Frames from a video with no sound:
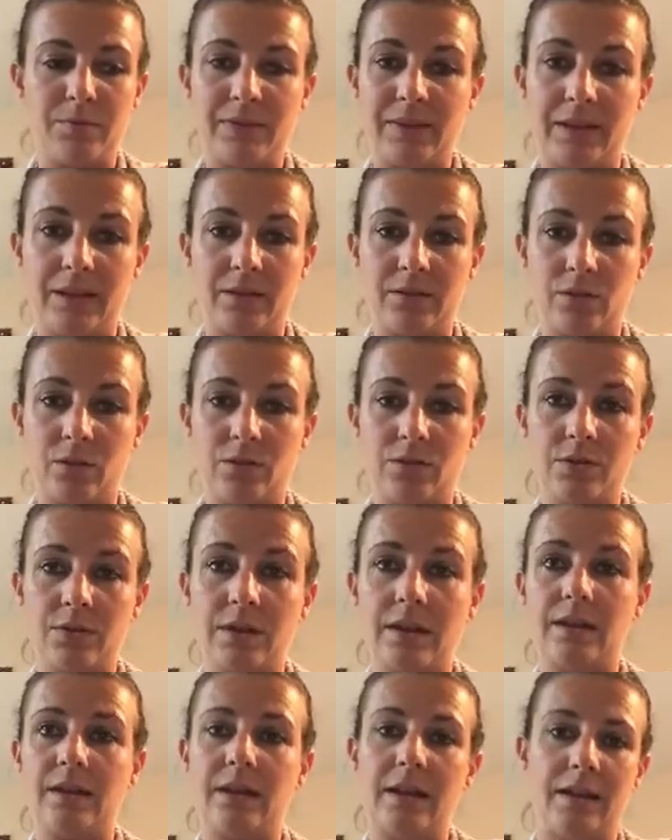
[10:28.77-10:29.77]
things on
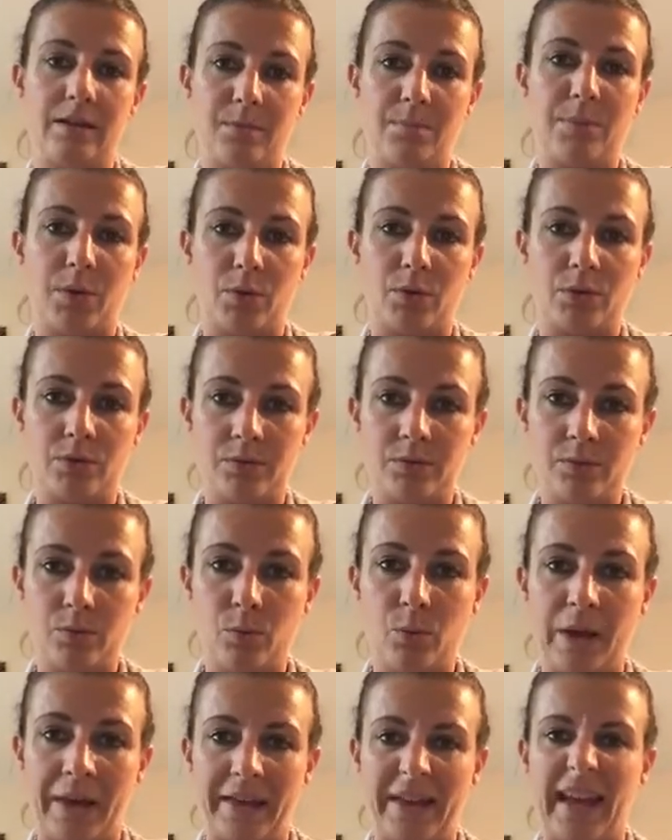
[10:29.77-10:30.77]
in a bulk
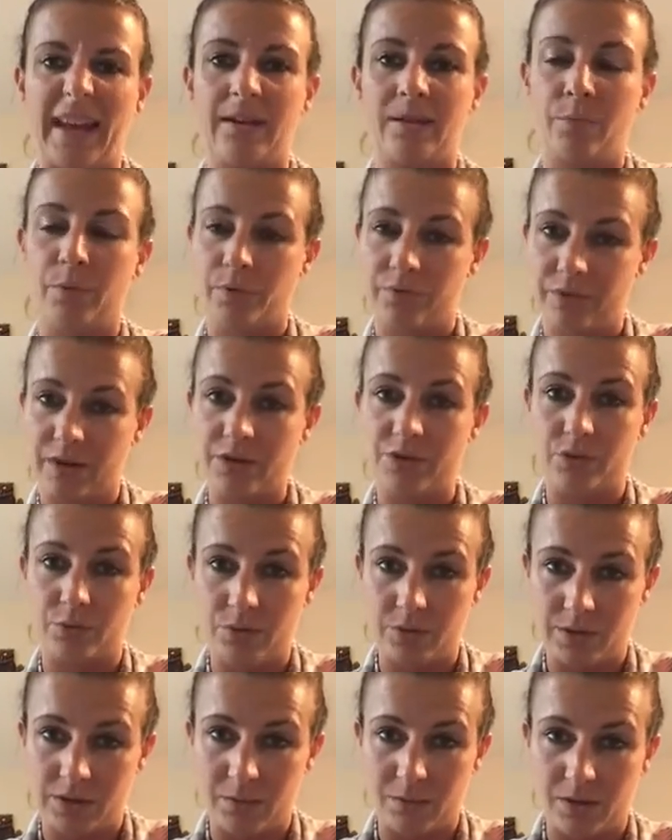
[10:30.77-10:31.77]
way, and a professional
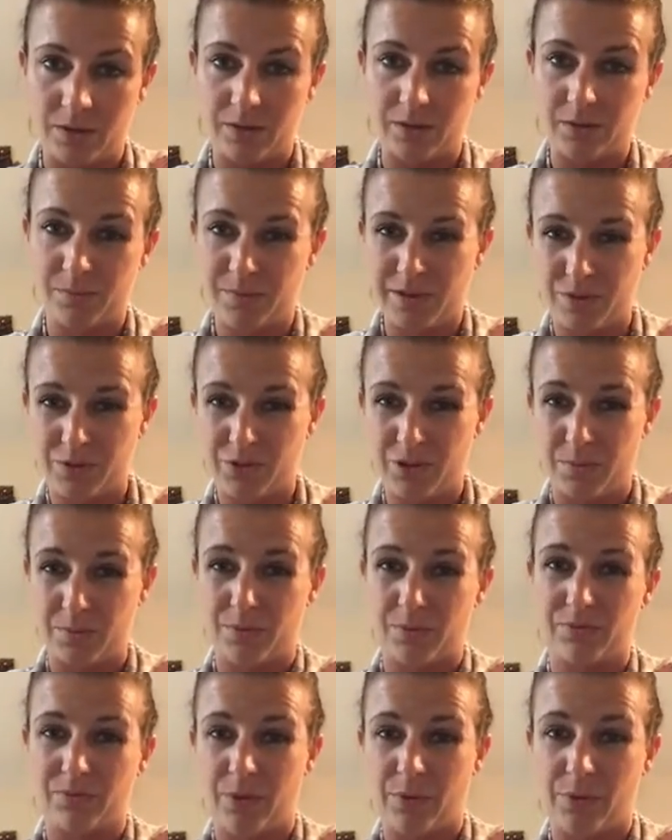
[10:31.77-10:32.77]
looking one, because
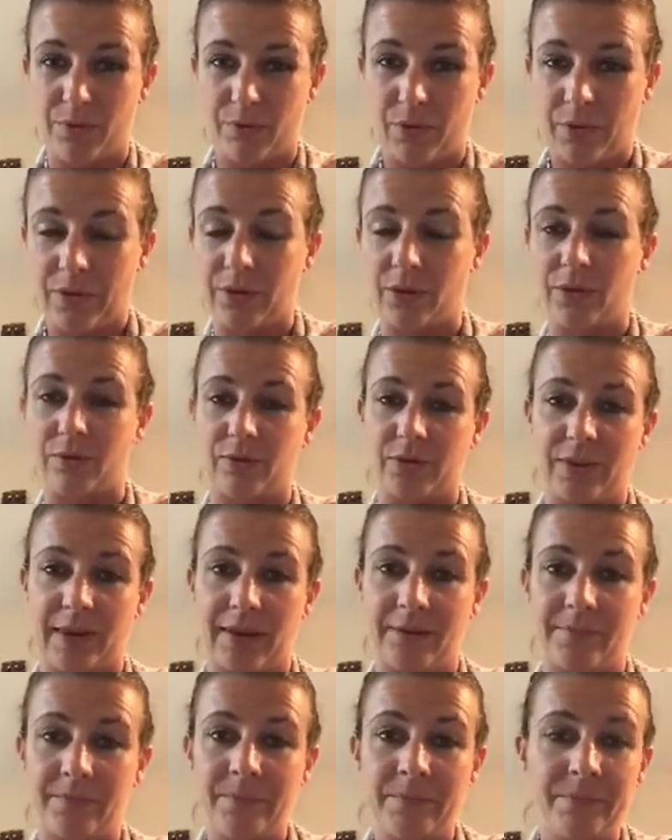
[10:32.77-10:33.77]
MailChimp's very, very good for
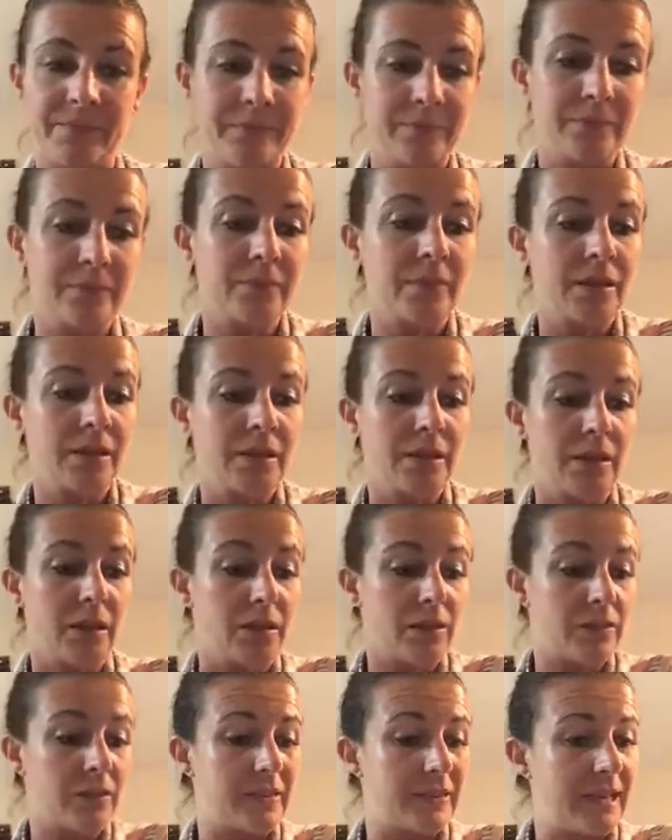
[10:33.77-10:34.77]
that.
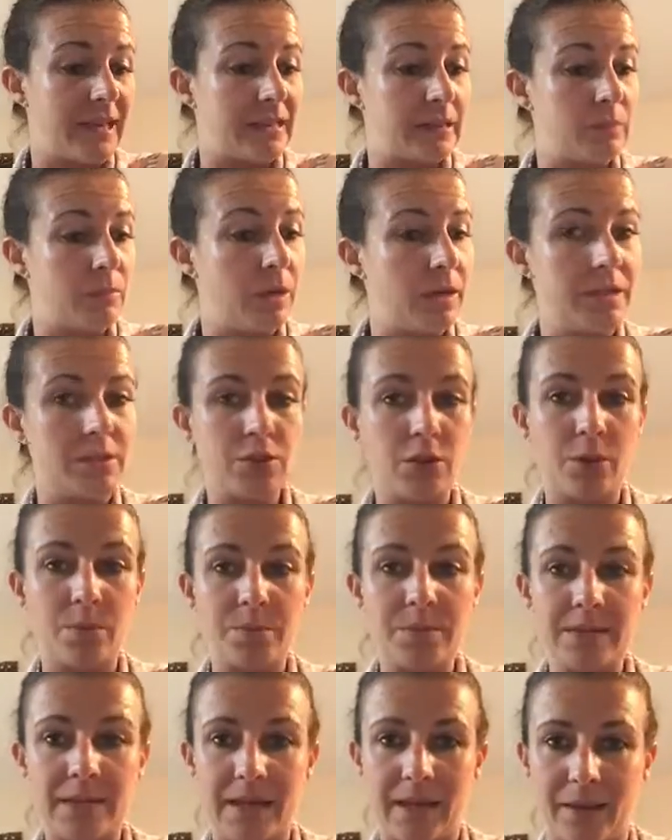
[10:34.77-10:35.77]
So that's my
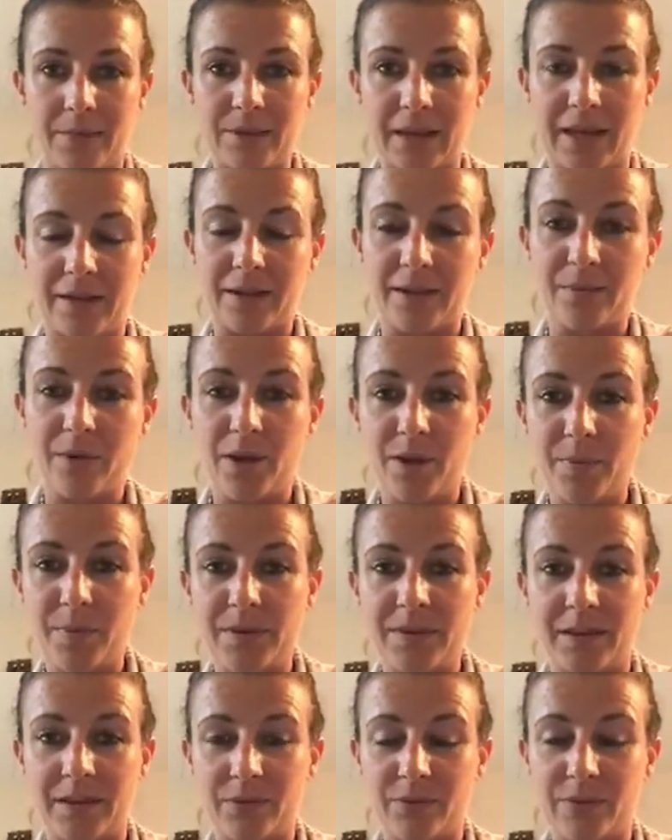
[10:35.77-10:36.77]
top tips, and I'm
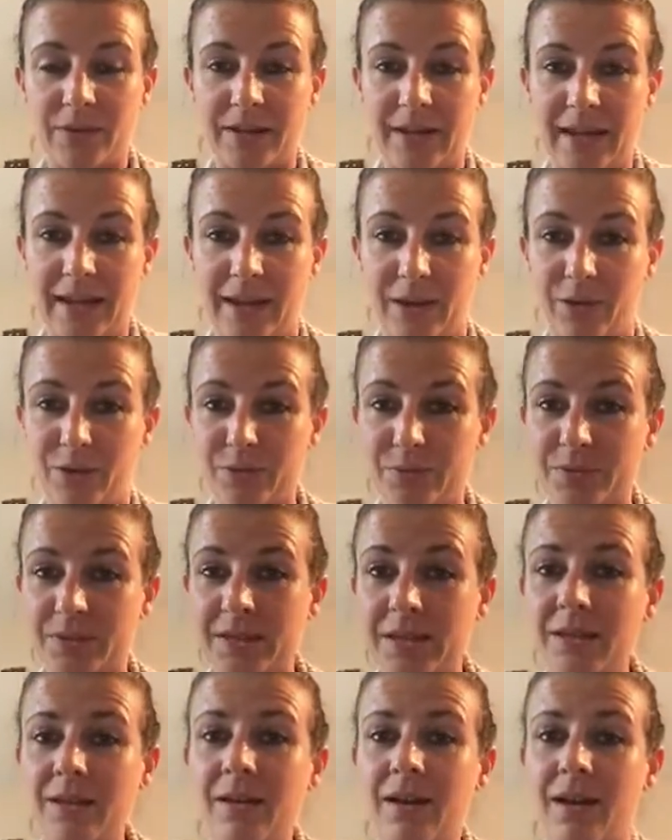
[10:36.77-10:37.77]
hoping that's really helped.
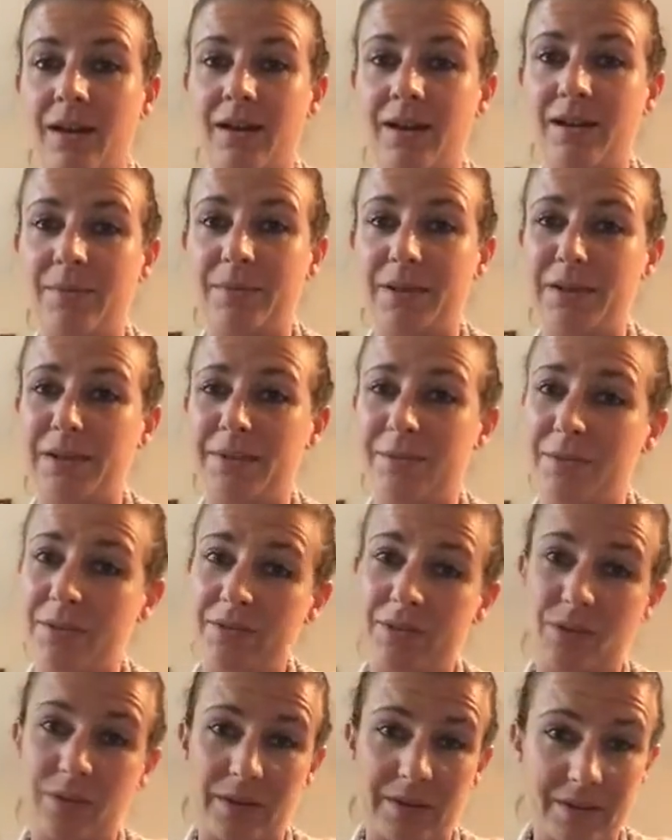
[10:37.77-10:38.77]

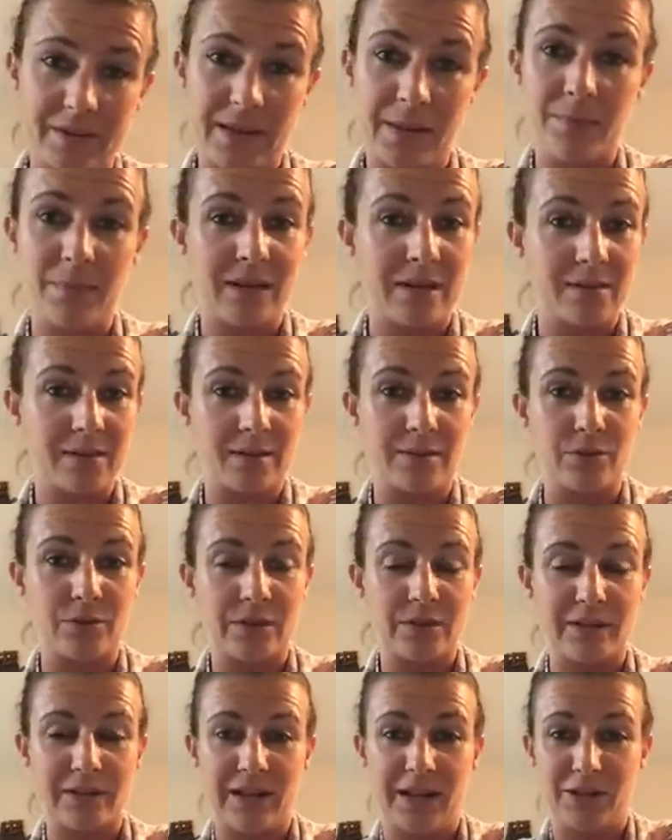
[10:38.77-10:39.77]
Sorry, it's 10 minutes. It's
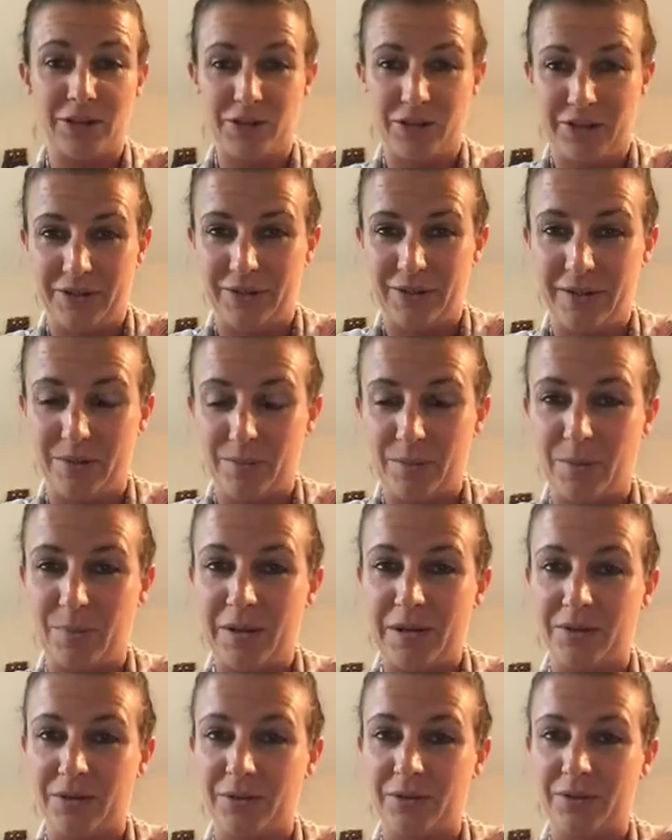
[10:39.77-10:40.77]
gone actually a
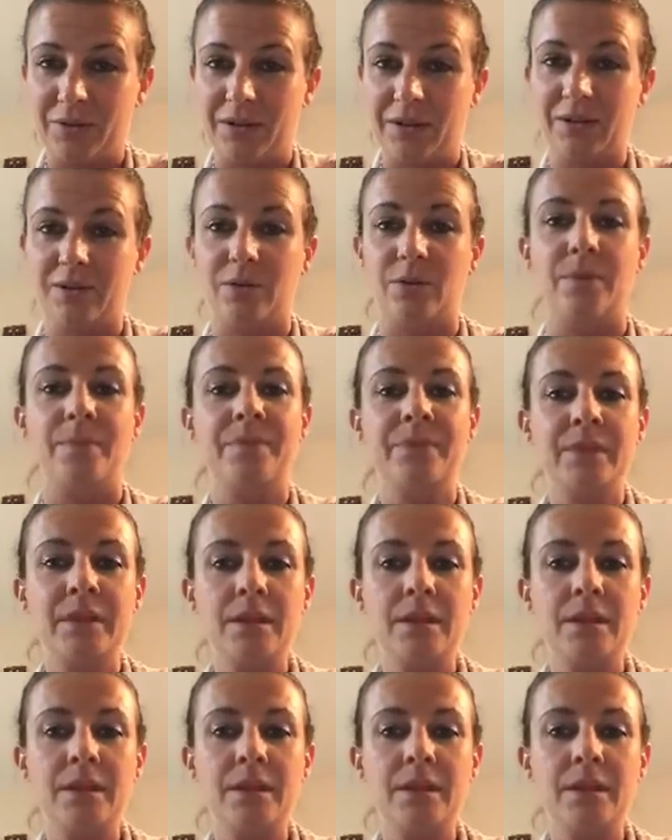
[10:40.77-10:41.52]
bit longer than I thought.